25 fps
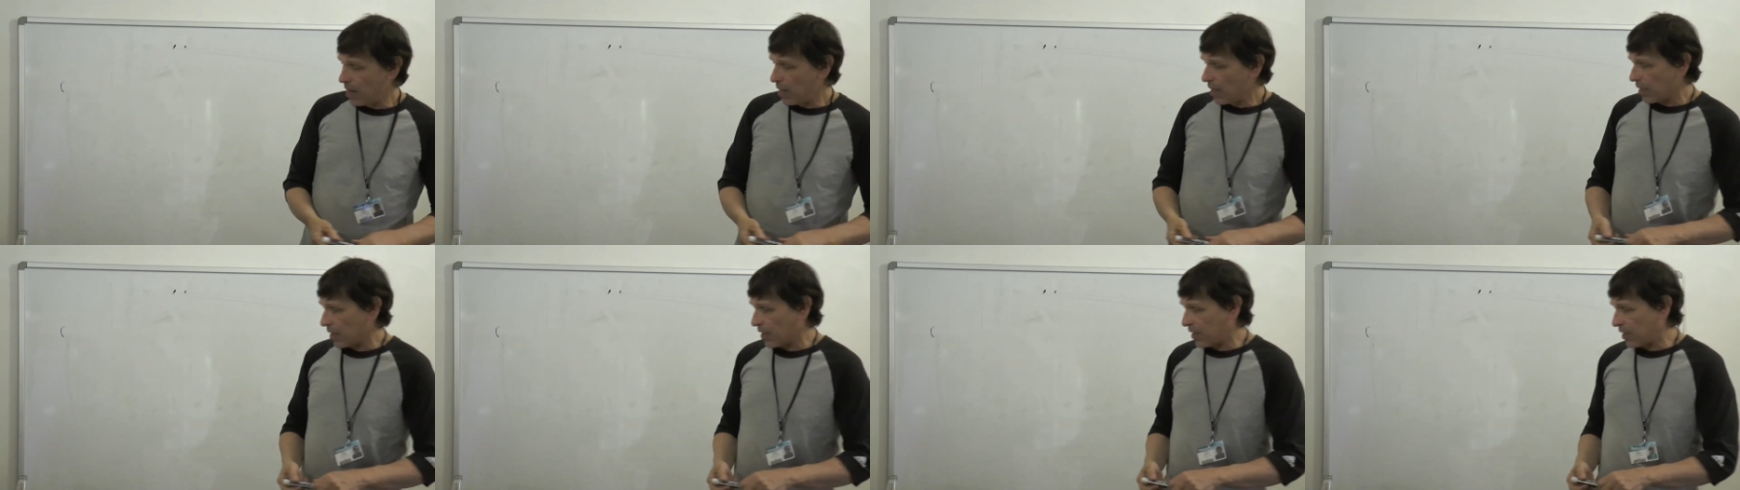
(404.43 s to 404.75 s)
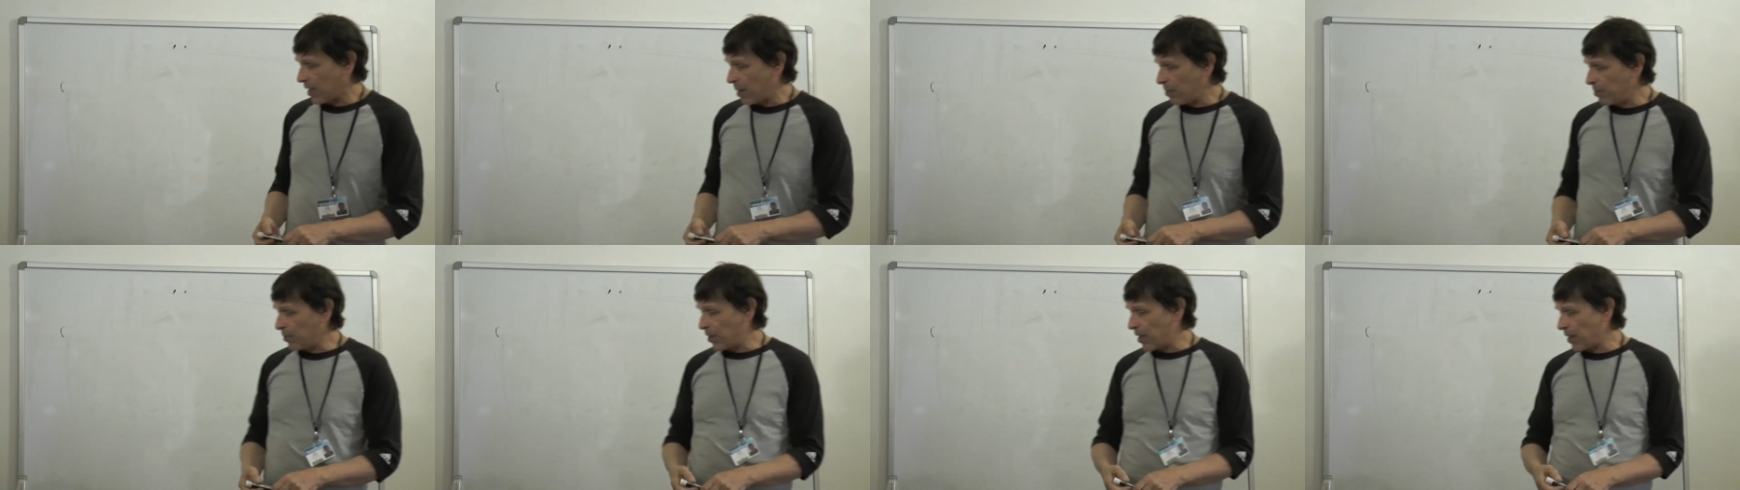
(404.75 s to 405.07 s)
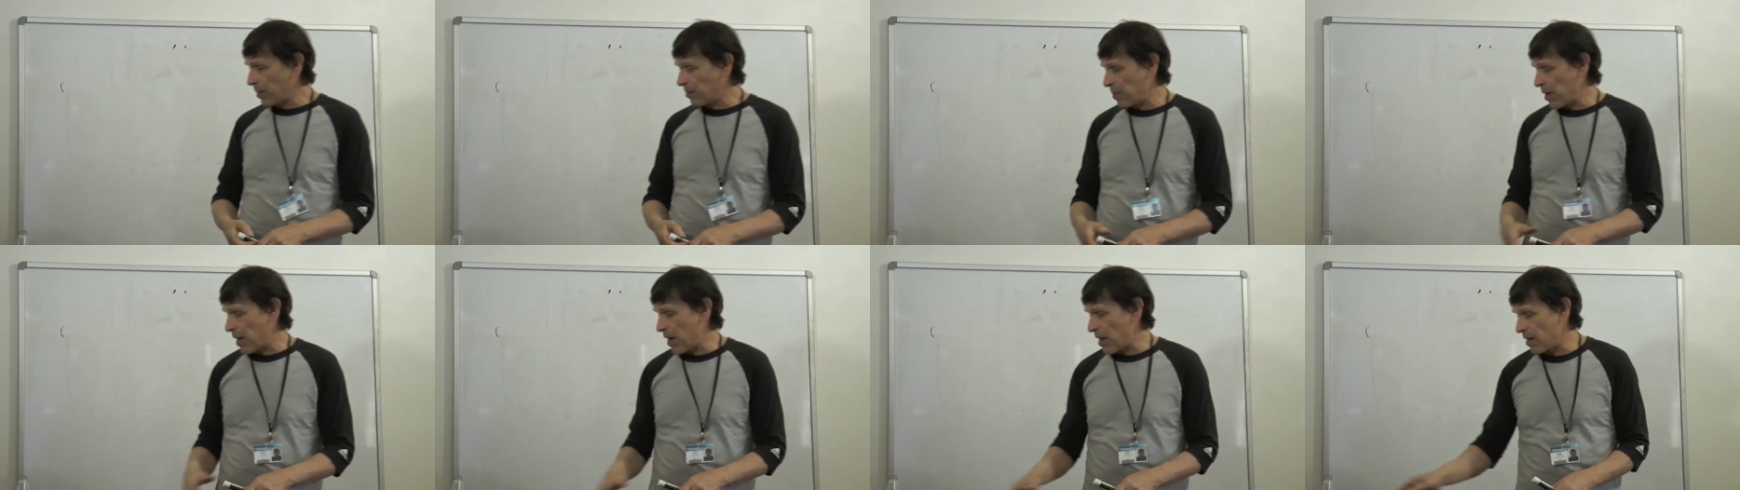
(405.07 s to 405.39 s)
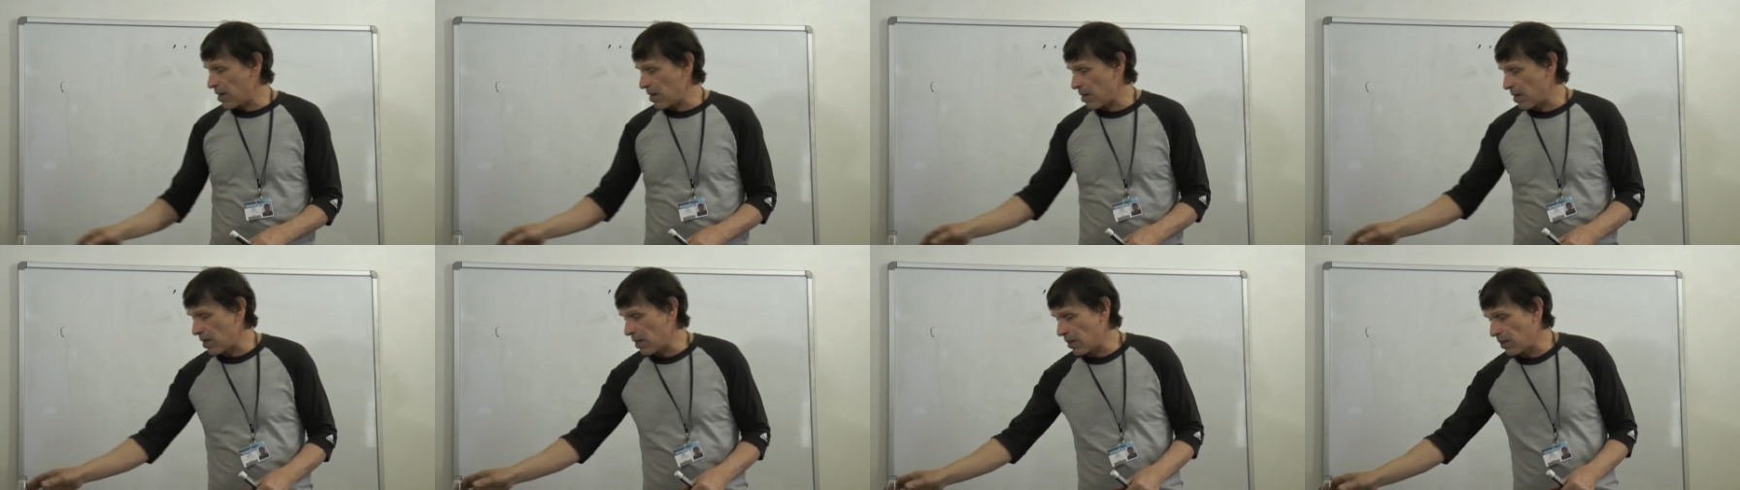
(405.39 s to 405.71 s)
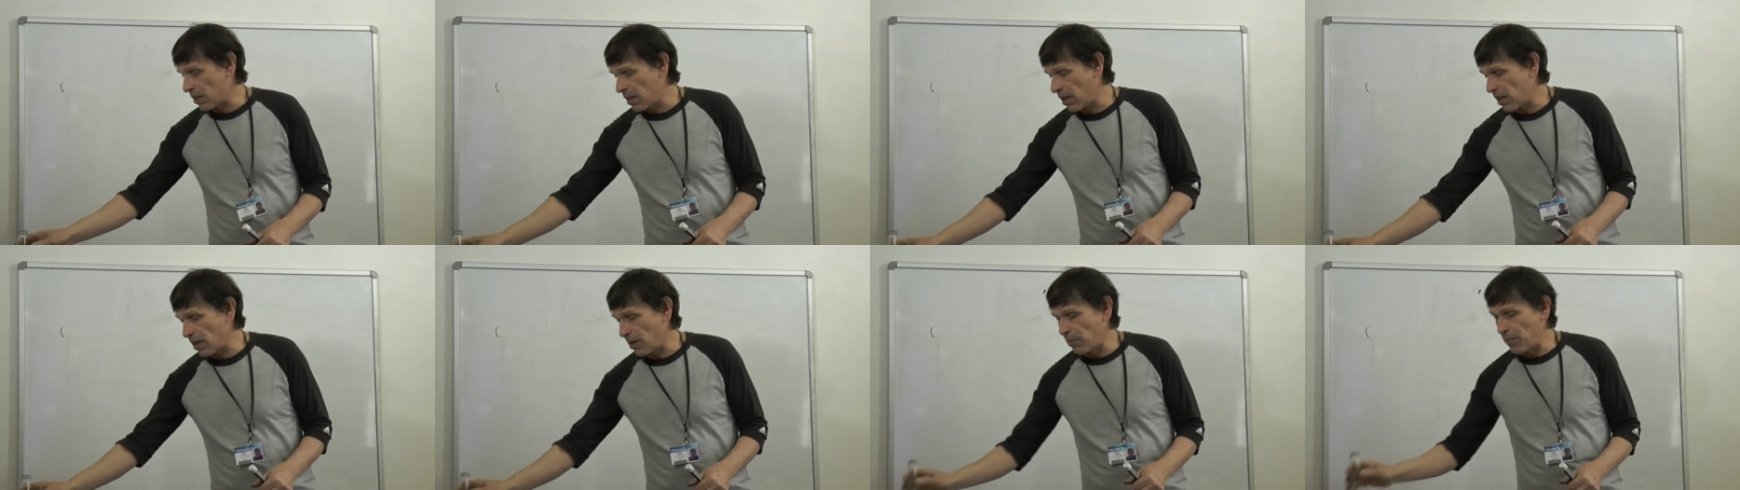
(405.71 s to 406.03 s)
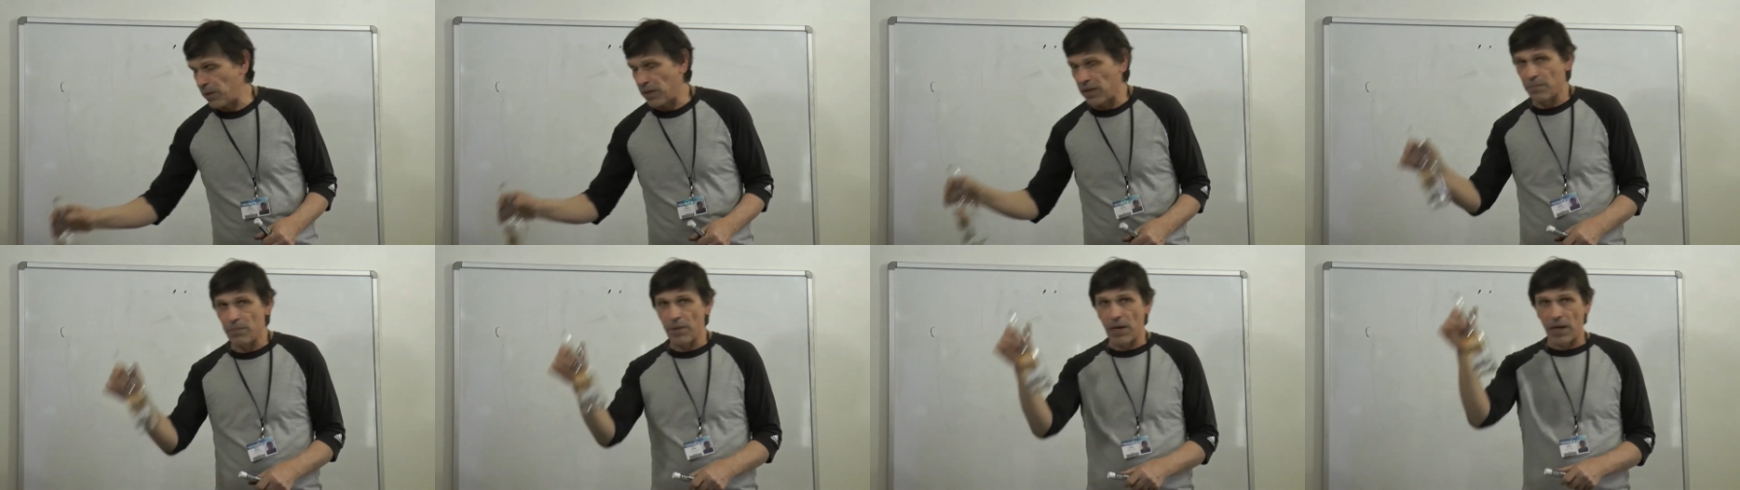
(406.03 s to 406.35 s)
The subject matter is going to
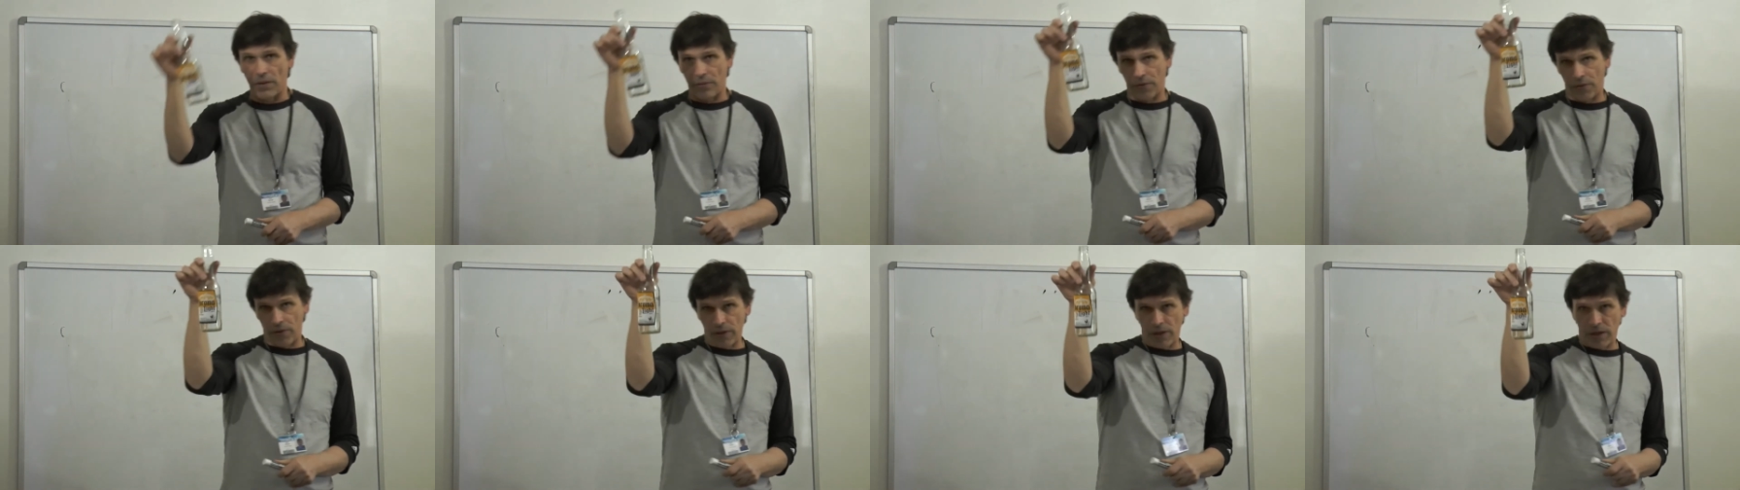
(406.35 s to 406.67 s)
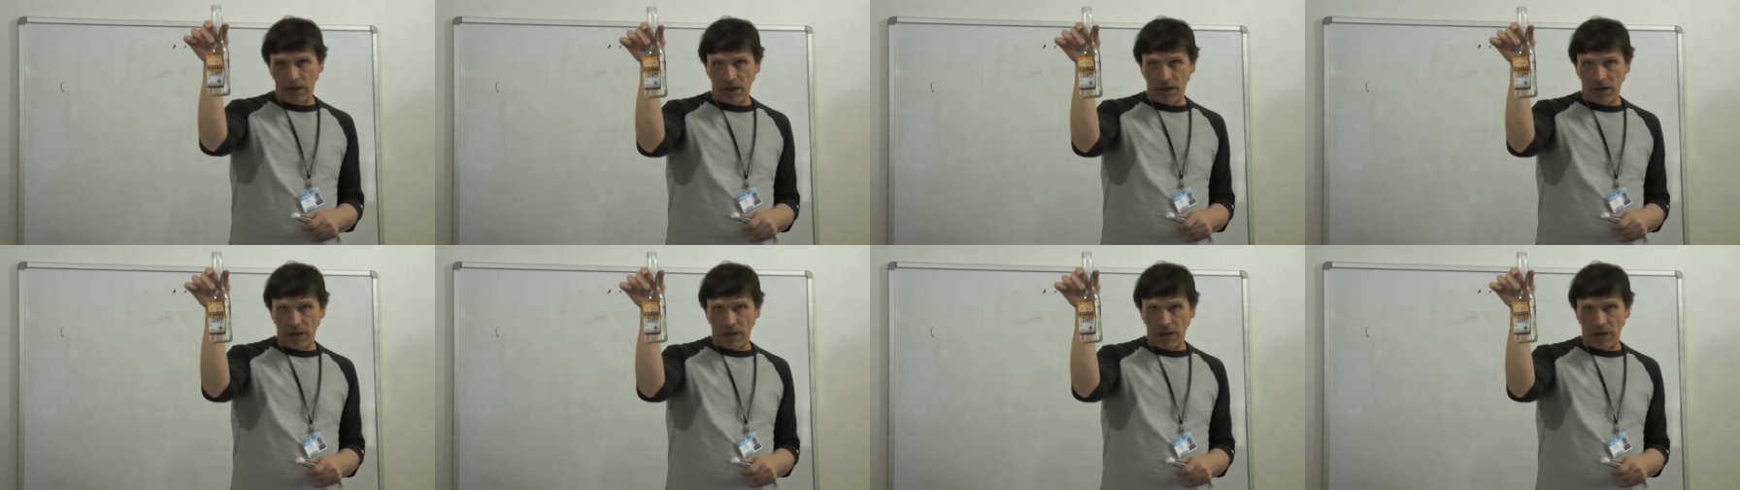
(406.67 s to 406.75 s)
be about the